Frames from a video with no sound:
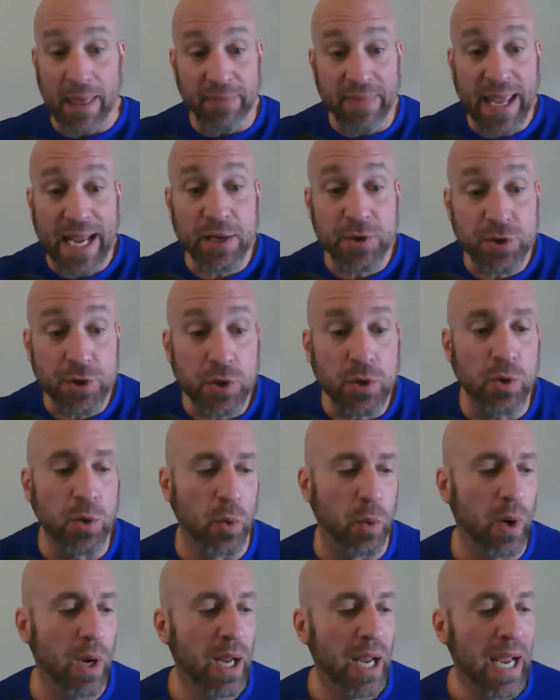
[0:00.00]
And they
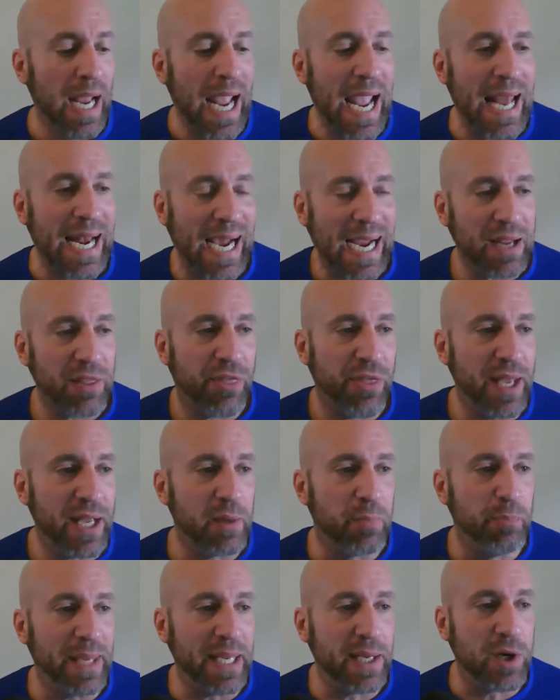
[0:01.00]
do. And I
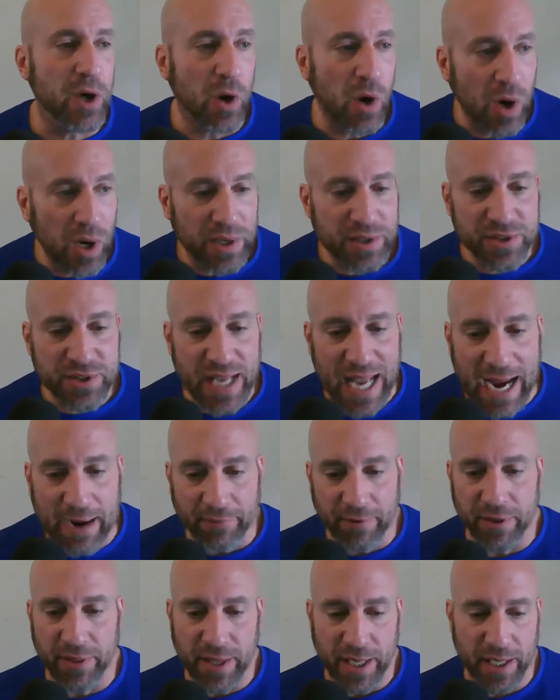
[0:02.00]
think because
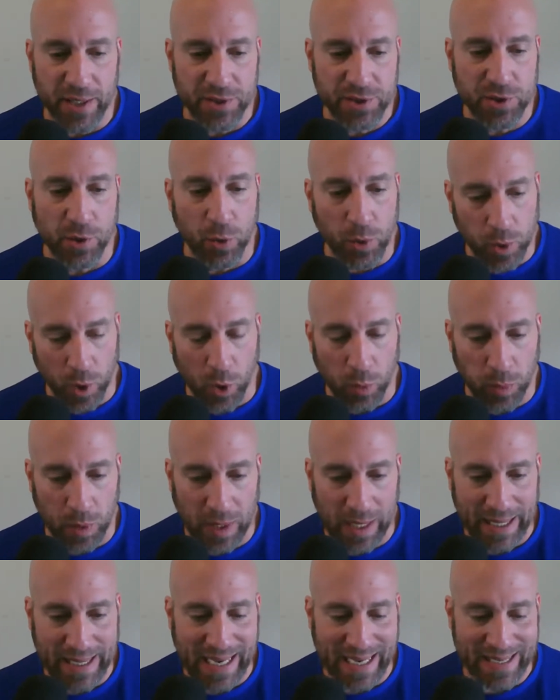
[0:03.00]
everything is so global,
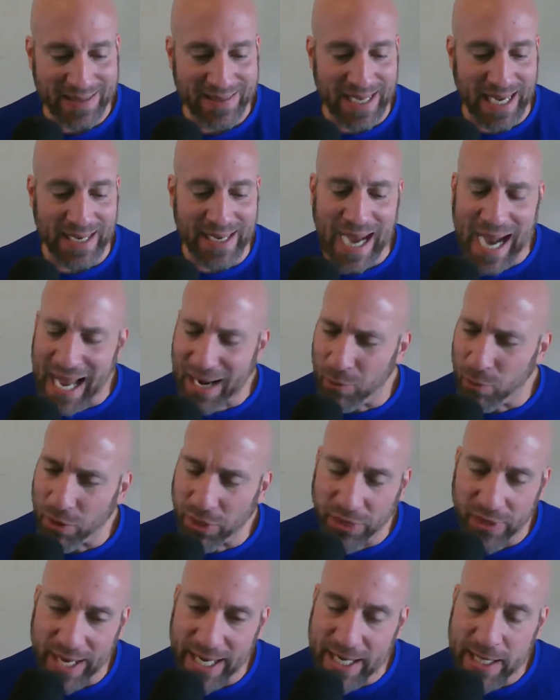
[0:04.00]
like I said, I don't
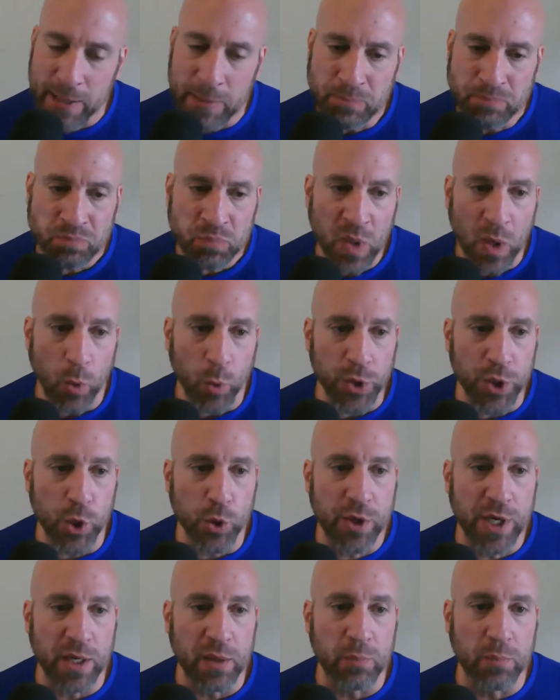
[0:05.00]
think you
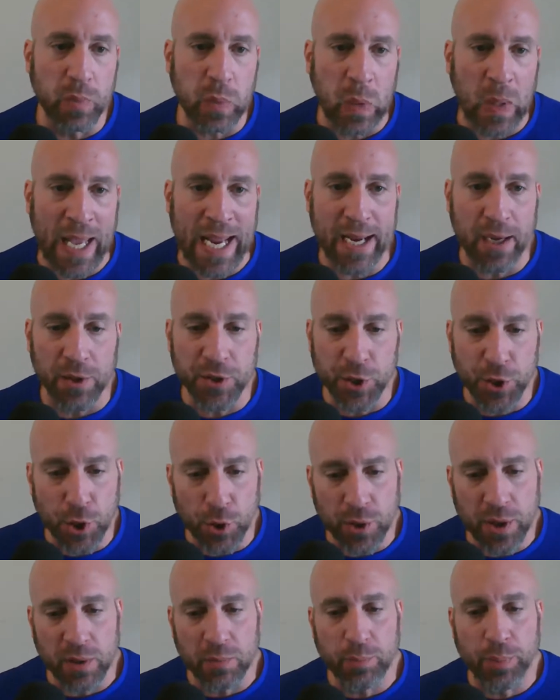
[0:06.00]
can
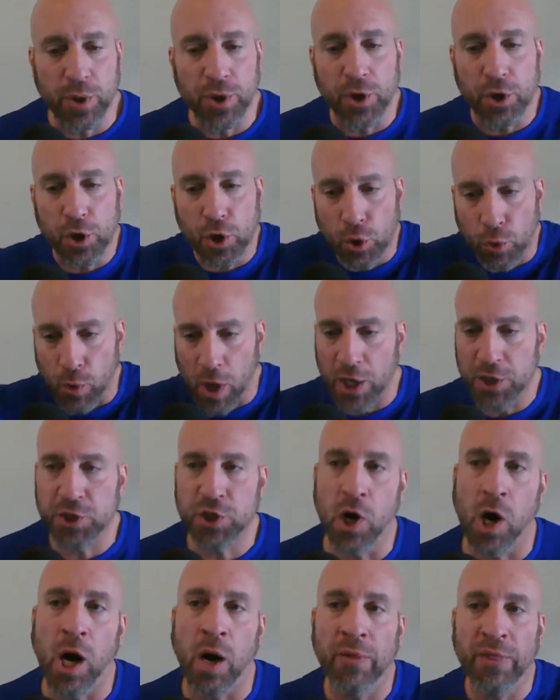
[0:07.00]
put a crutch
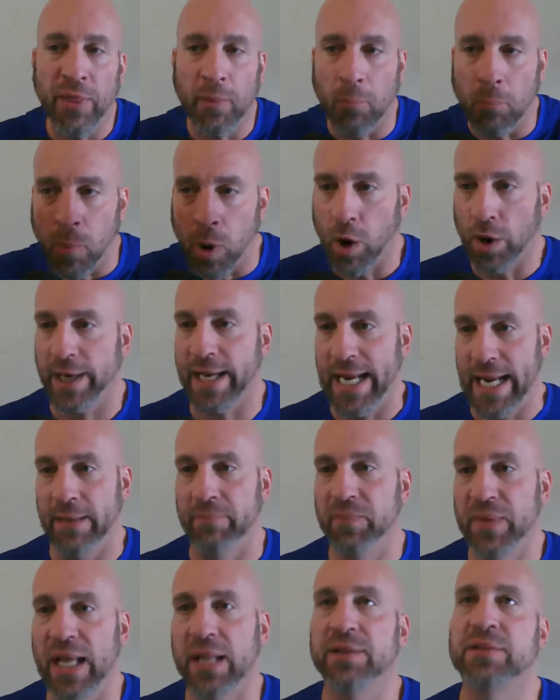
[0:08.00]
on the market
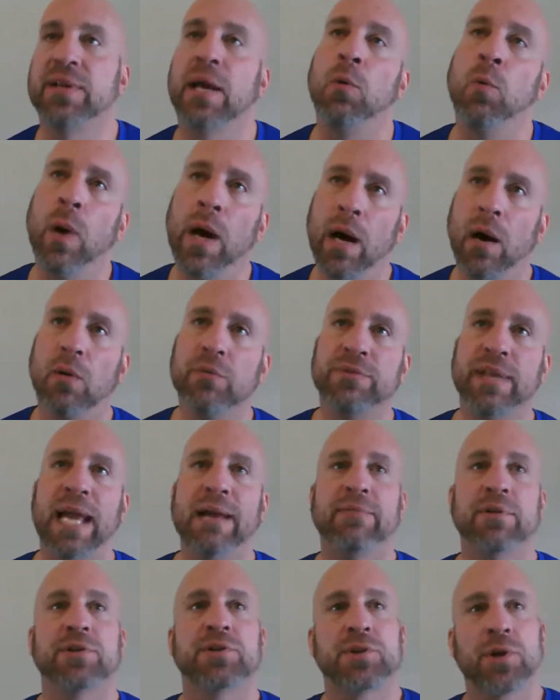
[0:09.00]
and say, well,
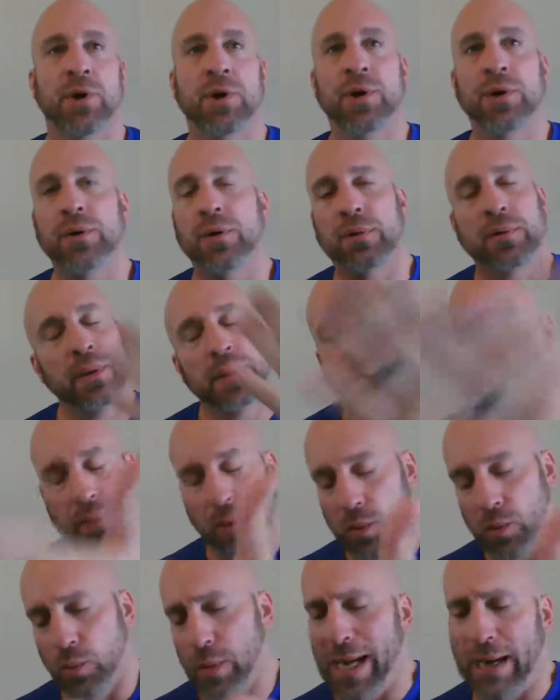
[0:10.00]
David Stern,
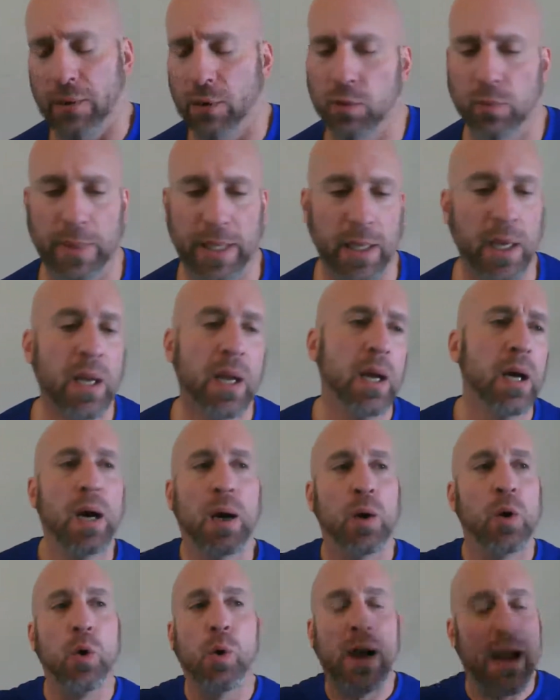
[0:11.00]
oh wow, old man,
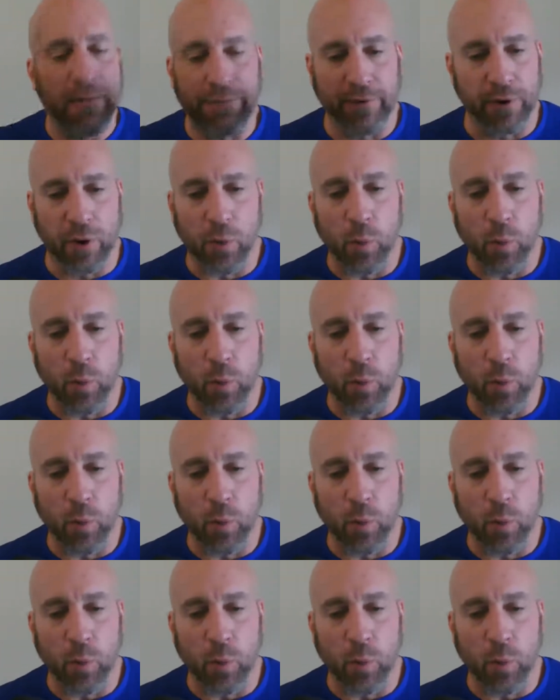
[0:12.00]
whoever,